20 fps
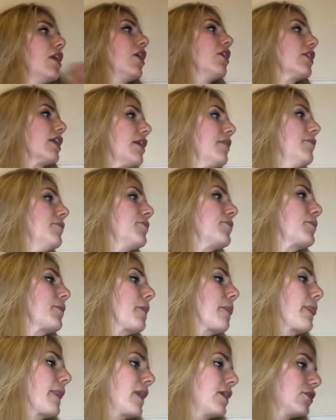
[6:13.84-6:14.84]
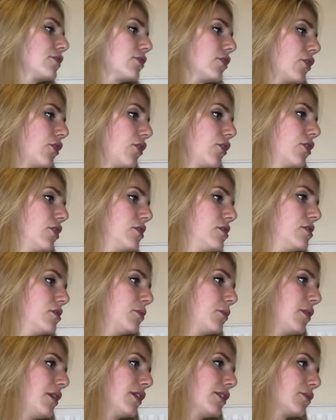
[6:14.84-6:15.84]
Okay, so
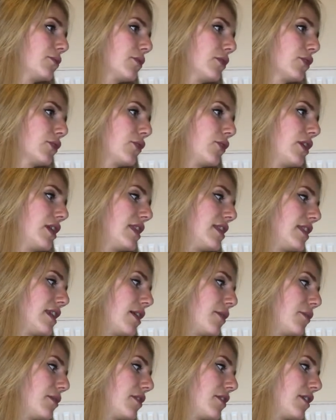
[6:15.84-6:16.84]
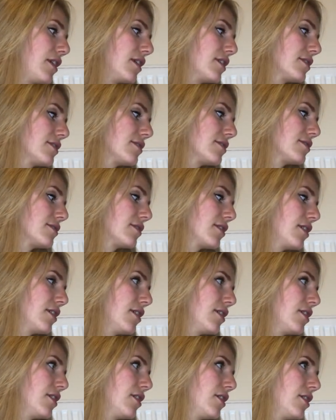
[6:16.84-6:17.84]
what else will go in there with this?
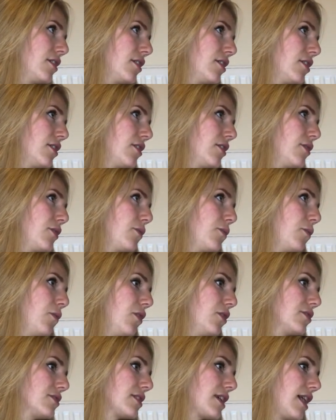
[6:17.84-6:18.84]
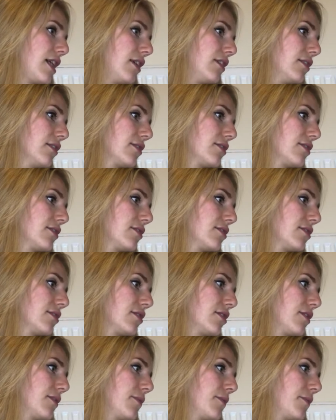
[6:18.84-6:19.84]
What else?